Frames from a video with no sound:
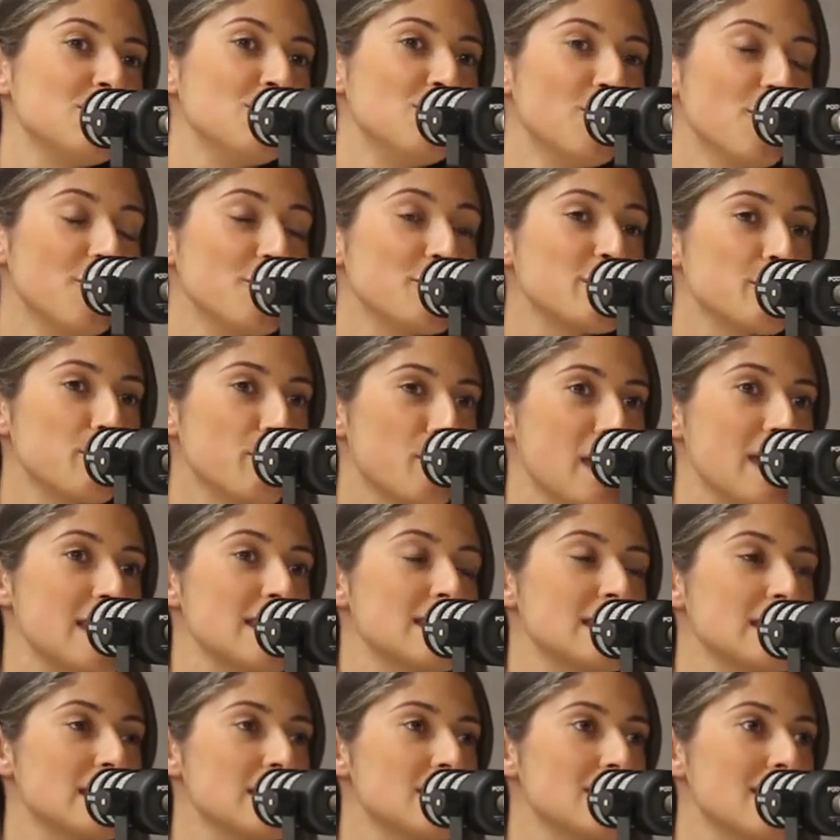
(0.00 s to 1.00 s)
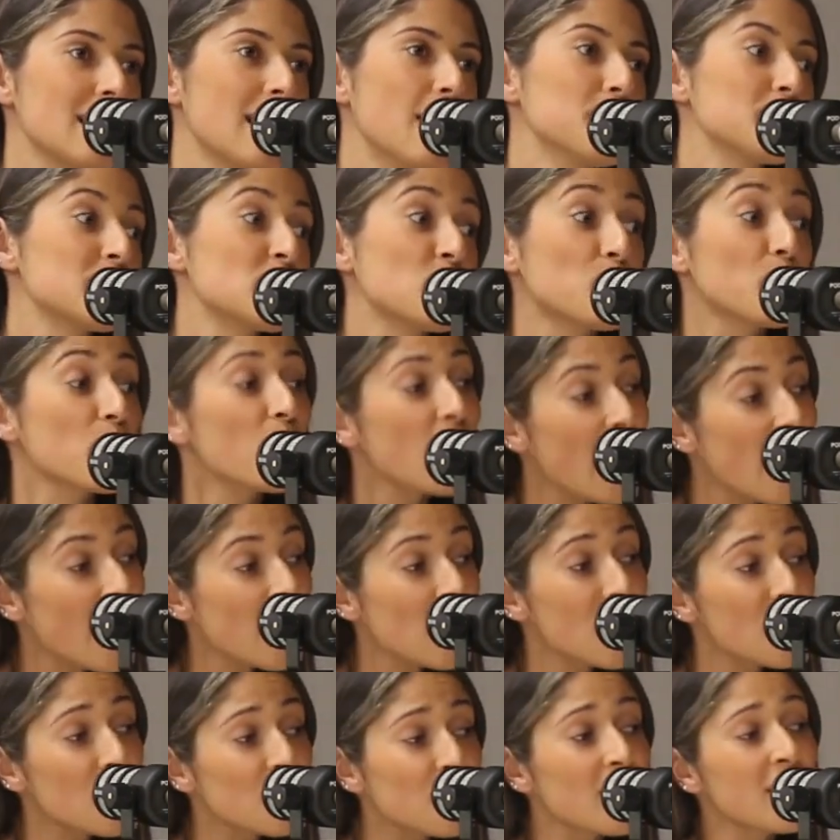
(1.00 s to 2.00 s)
you know, some pieces that I'm still proud
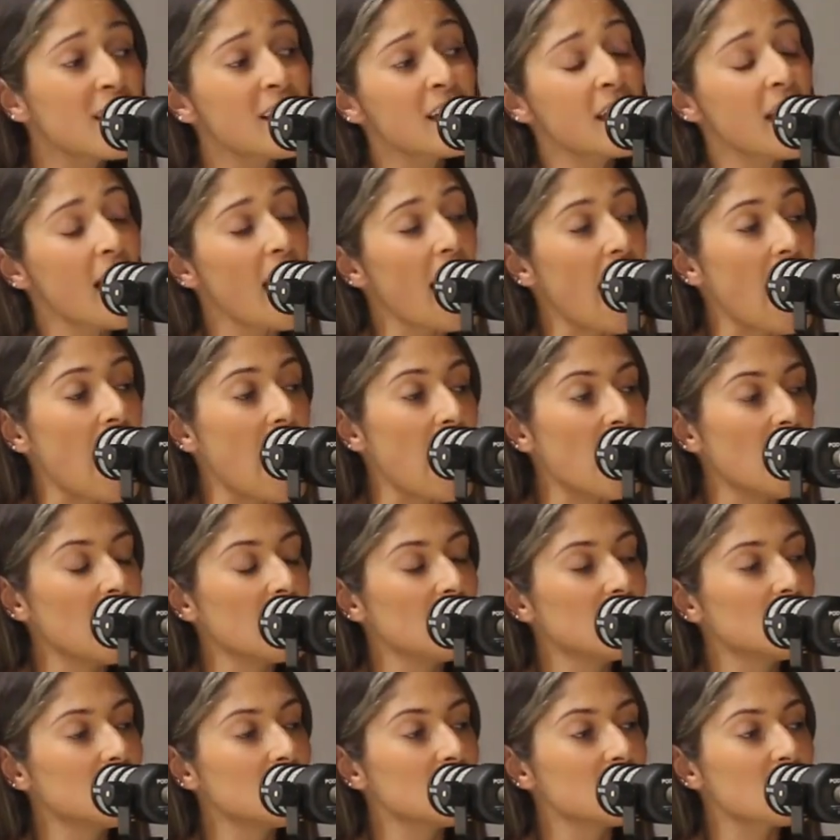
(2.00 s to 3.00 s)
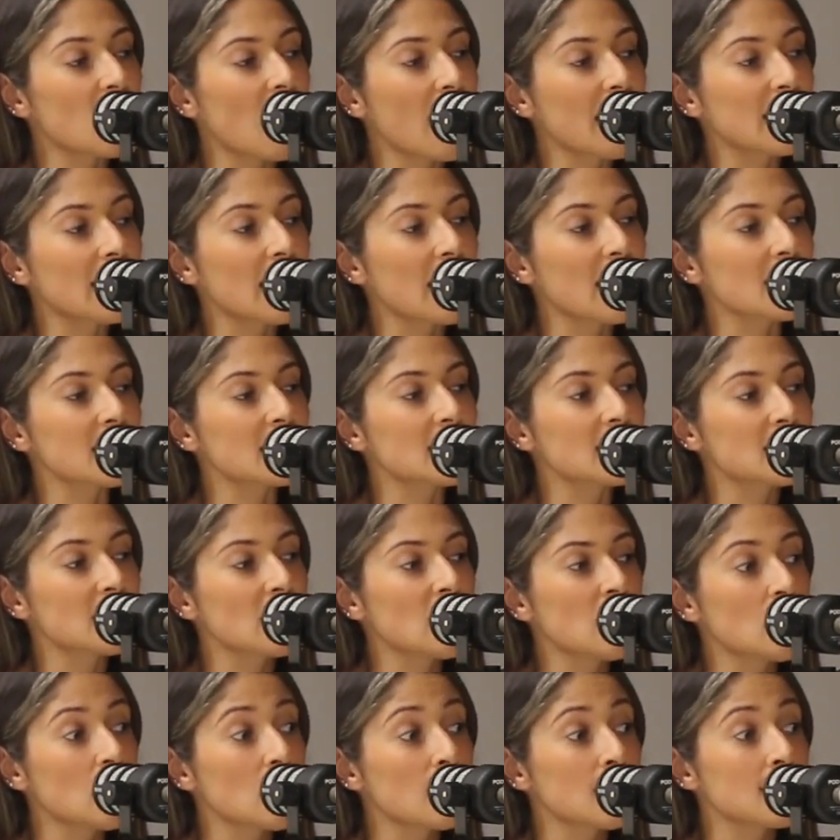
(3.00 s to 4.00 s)
of. And I guess
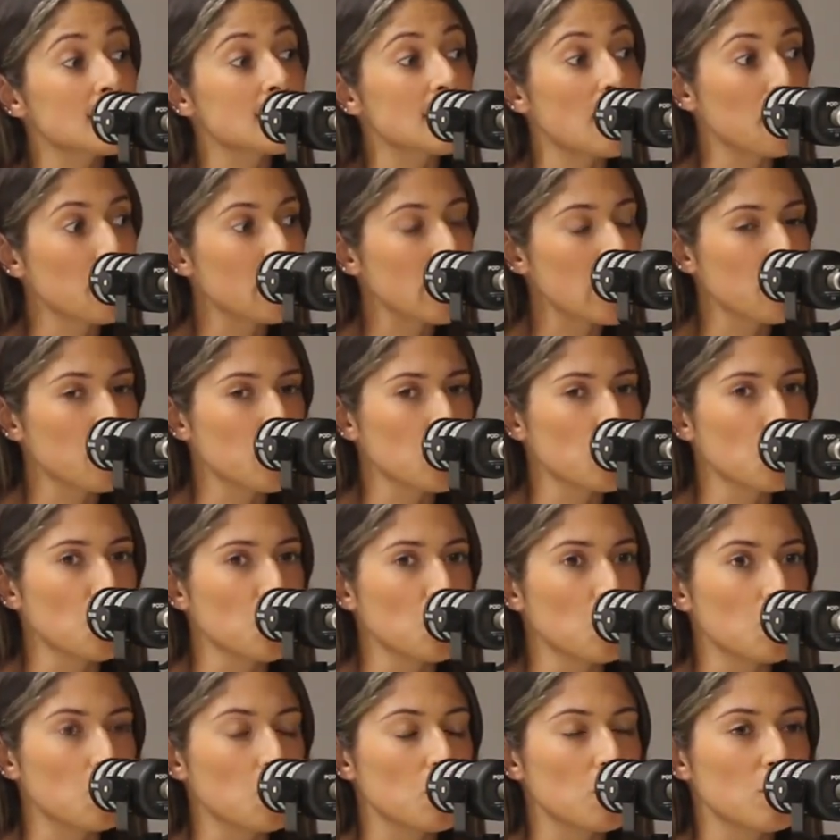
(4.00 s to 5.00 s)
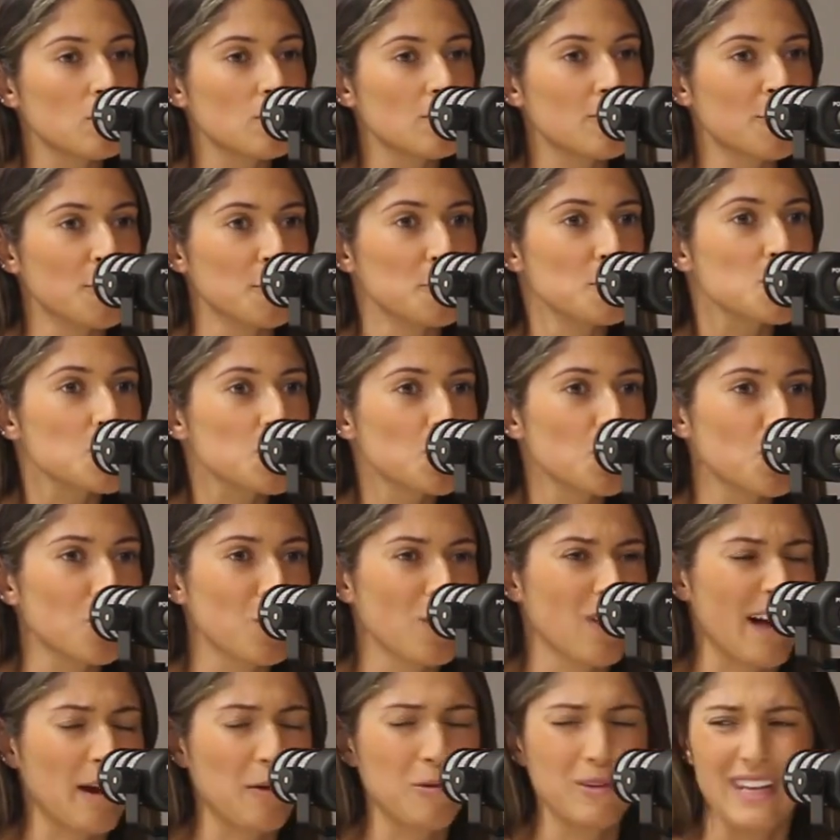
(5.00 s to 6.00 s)
some people from school were
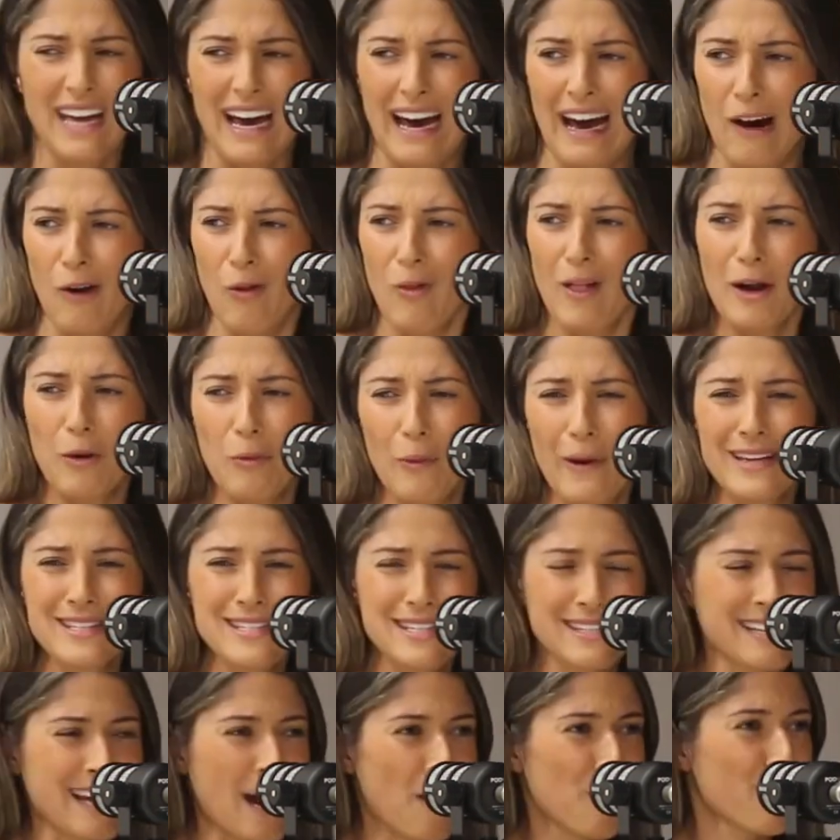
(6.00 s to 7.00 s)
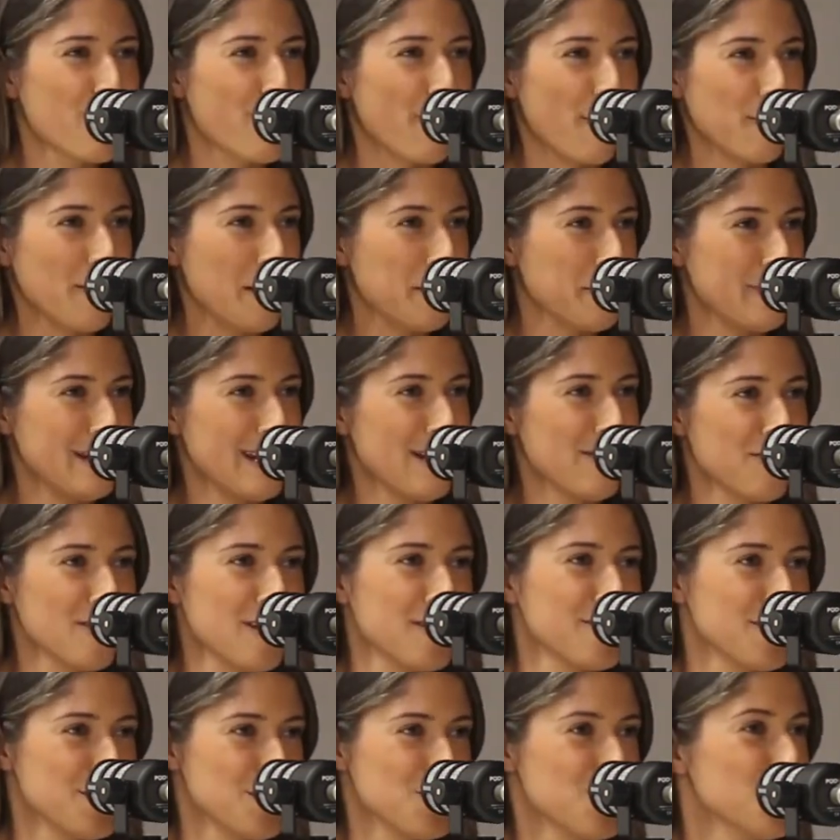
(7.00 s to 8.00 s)
like, what the hell? Like, where's this come from? Like, we never
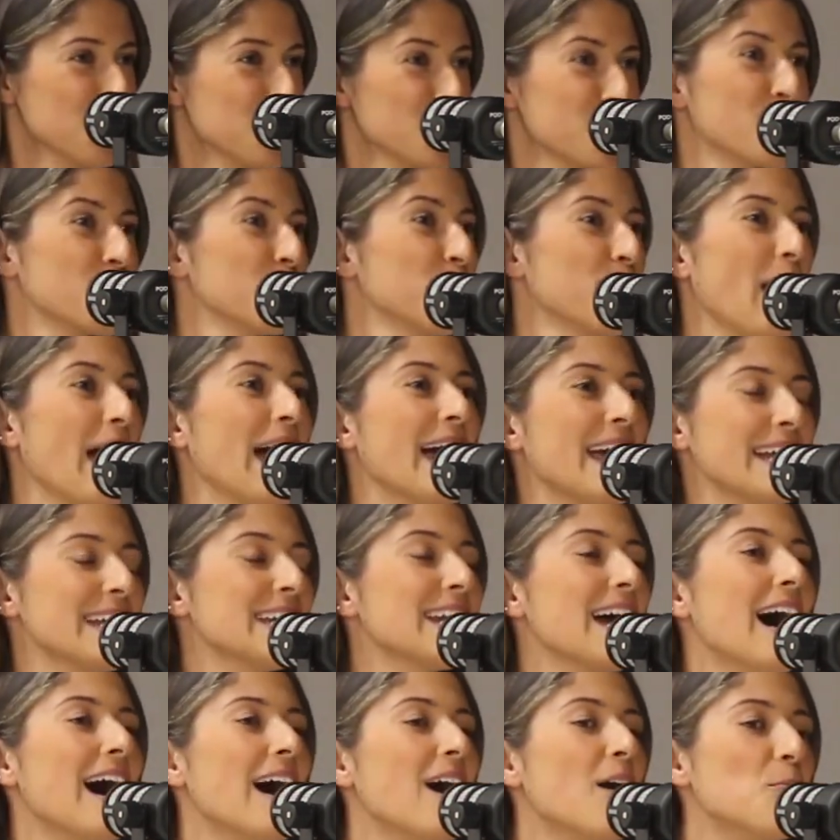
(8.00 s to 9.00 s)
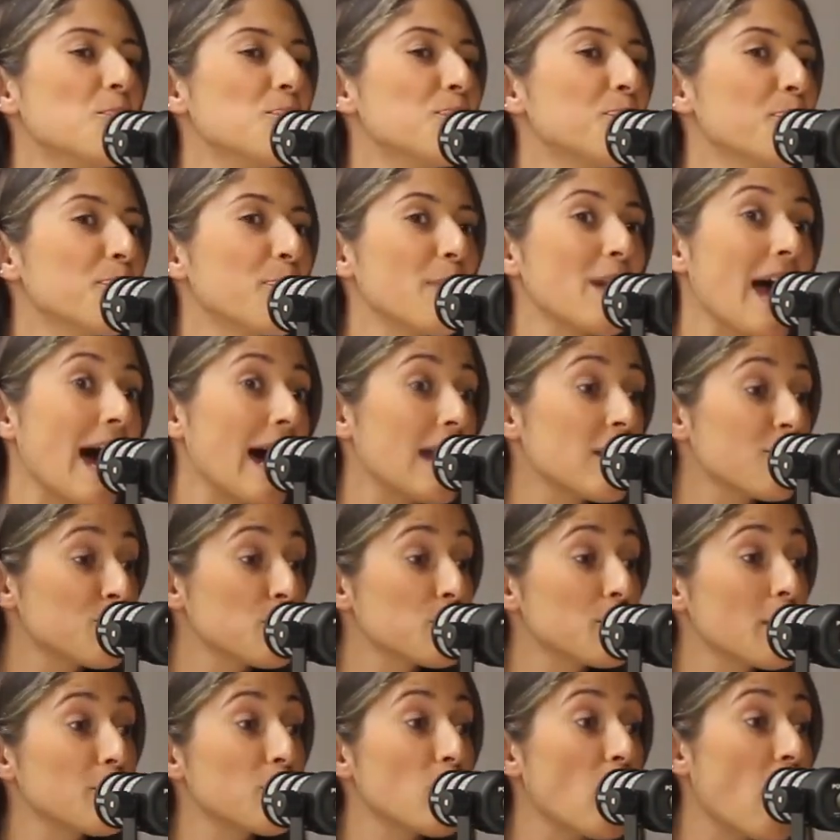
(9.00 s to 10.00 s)
even knew you could paint. But I had a few
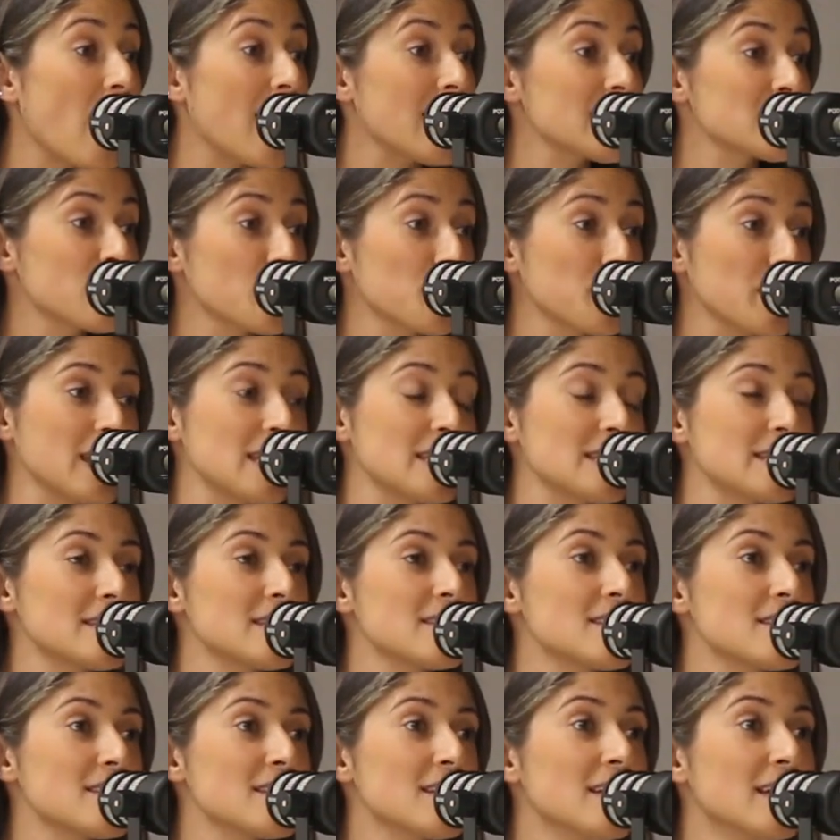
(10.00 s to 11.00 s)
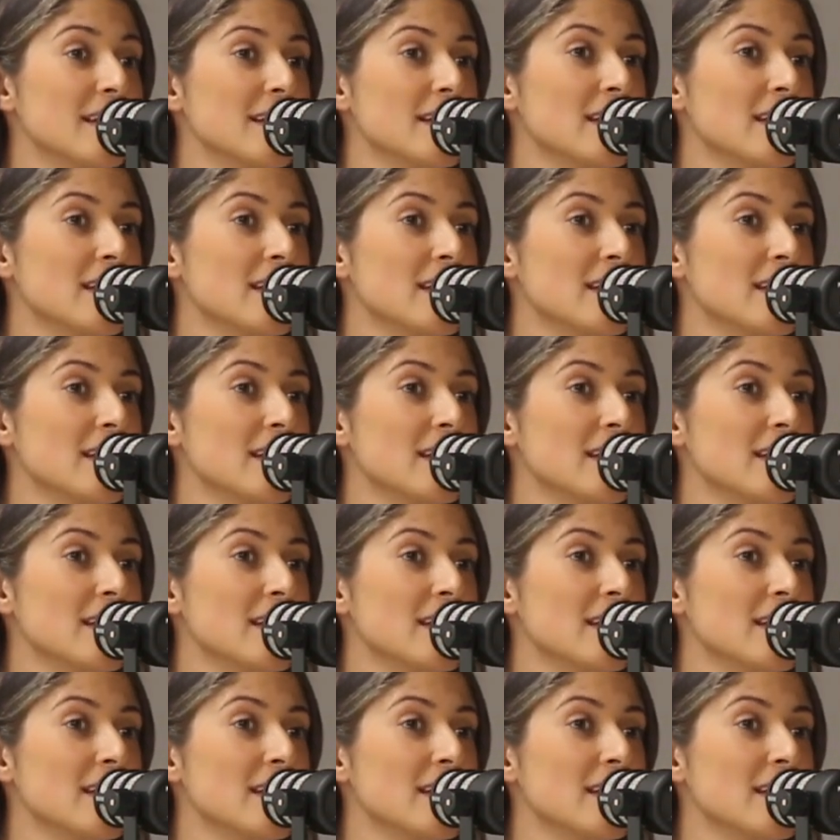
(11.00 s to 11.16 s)
people ask for pieces,